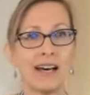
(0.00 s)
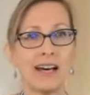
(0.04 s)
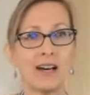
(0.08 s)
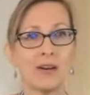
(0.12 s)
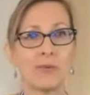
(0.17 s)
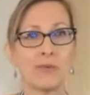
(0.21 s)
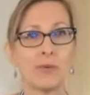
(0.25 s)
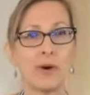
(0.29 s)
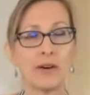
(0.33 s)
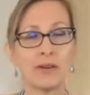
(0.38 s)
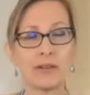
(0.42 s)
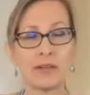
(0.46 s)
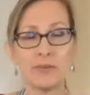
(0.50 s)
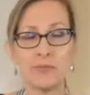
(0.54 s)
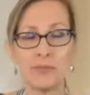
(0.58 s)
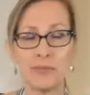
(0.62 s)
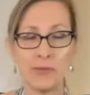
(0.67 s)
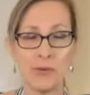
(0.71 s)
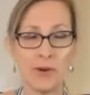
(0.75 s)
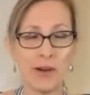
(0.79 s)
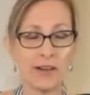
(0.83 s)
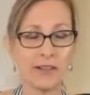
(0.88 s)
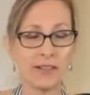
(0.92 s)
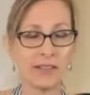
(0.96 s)

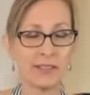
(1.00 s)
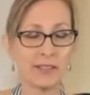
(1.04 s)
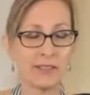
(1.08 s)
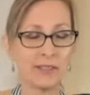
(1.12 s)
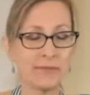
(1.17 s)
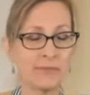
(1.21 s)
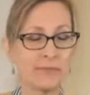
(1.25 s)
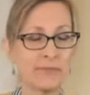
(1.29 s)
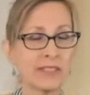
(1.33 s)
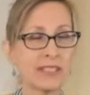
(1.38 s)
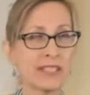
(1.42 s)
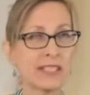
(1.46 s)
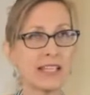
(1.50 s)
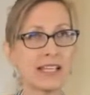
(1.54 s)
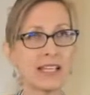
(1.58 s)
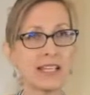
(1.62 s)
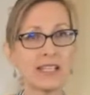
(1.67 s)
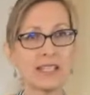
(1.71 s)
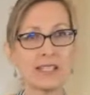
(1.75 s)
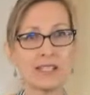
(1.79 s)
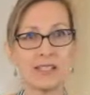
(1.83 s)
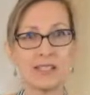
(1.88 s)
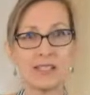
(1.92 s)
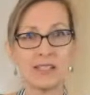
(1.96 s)
Welcome. Today
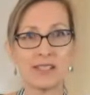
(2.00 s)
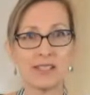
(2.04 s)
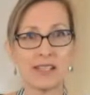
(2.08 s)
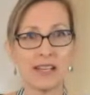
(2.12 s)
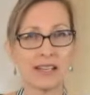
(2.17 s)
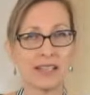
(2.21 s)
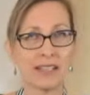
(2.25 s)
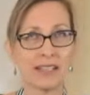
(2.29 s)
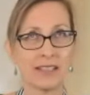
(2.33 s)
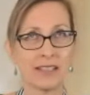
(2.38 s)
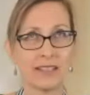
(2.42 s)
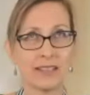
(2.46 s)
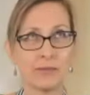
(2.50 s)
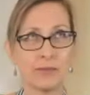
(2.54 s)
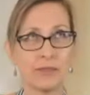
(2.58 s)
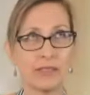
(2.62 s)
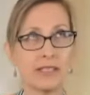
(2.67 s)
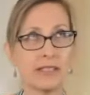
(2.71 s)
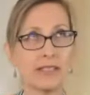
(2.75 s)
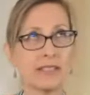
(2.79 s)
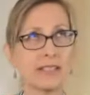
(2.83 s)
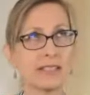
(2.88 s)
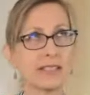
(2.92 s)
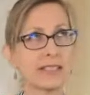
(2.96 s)
is, what
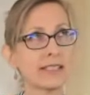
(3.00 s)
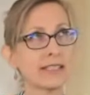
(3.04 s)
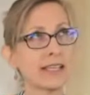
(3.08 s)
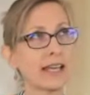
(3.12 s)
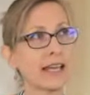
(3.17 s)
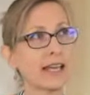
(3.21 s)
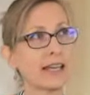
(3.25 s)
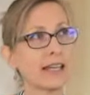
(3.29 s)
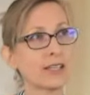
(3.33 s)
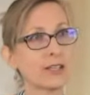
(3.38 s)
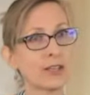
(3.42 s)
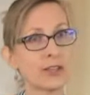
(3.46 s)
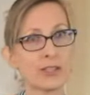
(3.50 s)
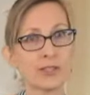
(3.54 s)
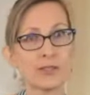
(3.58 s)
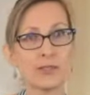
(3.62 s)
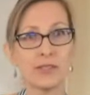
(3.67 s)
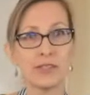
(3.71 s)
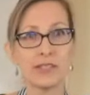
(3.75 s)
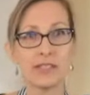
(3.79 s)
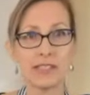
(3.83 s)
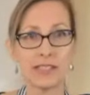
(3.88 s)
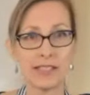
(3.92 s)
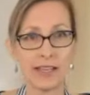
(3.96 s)
is today?
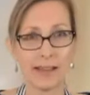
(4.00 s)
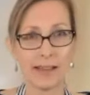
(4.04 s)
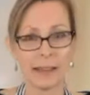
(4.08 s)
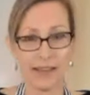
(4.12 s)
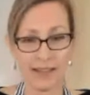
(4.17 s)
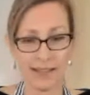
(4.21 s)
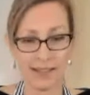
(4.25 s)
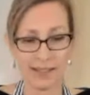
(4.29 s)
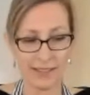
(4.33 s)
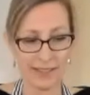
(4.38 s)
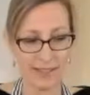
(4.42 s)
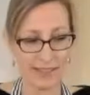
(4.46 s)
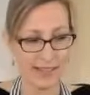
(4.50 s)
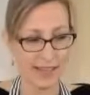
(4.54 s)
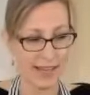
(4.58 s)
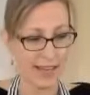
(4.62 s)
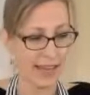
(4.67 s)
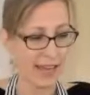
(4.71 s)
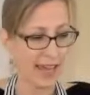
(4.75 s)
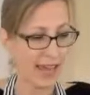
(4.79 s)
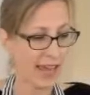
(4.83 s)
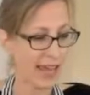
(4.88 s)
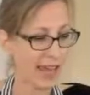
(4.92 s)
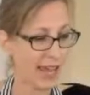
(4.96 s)
Thursday.
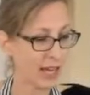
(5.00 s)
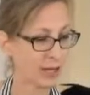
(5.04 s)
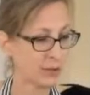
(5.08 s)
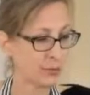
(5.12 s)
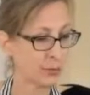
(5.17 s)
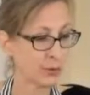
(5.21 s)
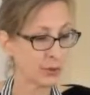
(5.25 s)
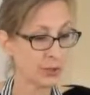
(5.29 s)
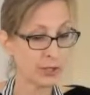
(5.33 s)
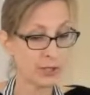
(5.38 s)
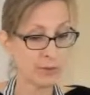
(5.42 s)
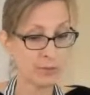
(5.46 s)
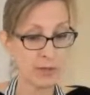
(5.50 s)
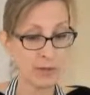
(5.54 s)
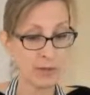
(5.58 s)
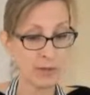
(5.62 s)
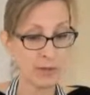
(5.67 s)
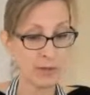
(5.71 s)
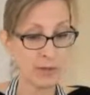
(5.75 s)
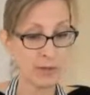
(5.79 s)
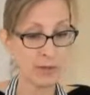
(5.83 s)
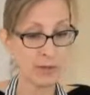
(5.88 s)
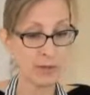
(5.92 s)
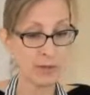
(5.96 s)
And we're going to be
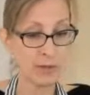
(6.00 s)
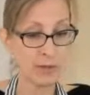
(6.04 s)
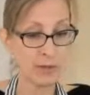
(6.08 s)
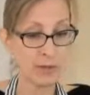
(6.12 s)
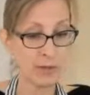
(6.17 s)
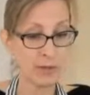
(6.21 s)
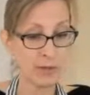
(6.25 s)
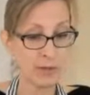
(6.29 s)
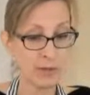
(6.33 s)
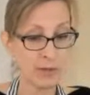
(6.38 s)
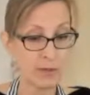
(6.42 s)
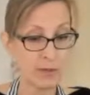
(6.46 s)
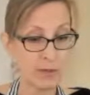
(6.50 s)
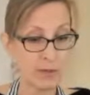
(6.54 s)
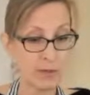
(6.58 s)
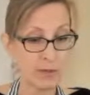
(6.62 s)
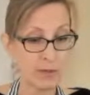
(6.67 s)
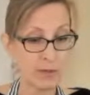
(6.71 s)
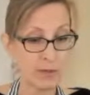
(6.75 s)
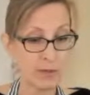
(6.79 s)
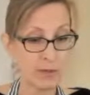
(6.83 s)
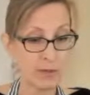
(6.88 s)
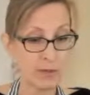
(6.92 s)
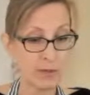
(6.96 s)
making a brand
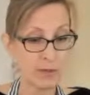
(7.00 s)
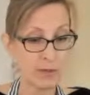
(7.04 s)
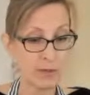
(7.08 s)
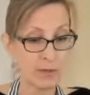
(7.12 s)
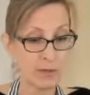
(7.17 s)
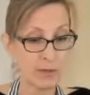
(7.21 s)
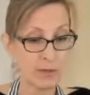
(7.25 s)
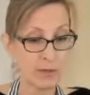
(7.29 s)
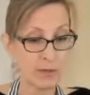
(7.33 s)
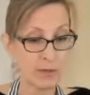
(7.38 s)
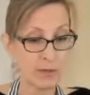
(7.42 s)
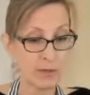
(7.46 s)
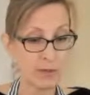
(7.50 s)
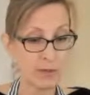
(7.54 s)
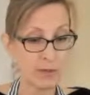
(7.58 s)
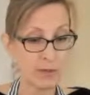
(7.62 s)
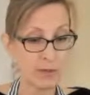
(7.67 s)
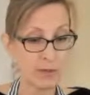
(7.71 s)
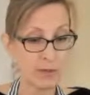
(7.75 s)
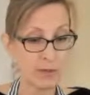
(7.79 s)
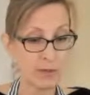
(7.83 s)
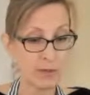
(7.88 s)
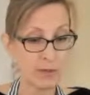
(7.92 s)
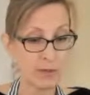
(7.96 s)
new recipe of
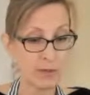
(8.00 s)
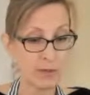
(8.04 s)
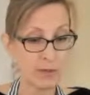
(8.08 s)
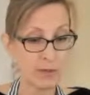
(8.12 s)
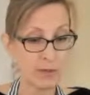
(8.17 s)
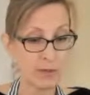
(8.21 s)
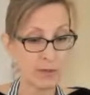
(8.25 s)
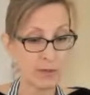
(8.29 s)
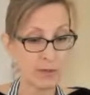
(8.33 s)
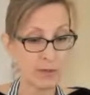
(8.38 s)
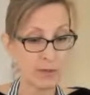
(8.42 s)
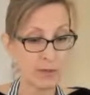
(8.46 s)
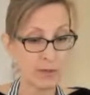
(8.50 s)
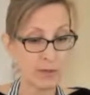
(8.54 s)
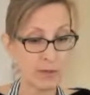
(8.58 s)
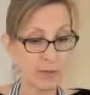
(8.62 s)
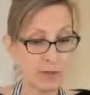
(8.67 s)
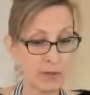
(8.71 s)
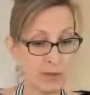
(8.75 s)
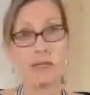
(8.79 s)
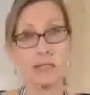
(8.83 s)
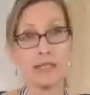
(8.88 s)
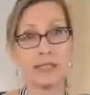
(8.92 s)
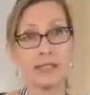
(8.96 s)
mine today, green
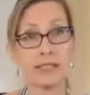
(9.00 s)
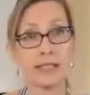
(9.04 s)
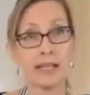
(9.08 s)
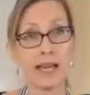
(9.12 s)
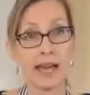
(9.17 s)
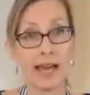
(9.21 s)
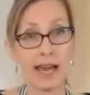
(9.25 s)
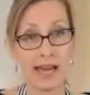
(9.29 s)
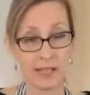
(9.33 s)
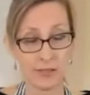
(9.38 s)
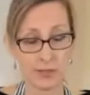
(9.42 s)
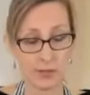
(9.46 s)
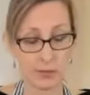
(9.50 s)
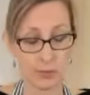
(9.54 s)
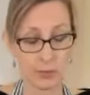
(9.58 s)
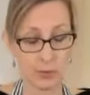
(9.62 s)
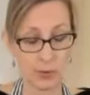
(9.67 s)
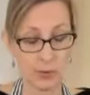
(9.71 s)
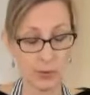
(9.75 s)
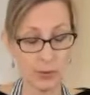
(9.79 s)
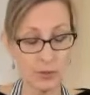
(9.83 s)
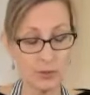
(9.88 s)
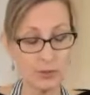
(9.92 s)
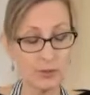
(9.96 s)
bean
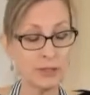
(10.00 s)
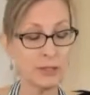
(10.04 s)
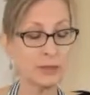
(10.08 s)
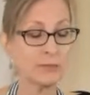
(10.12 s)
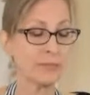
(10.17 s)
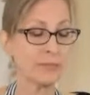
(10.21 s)
casserole.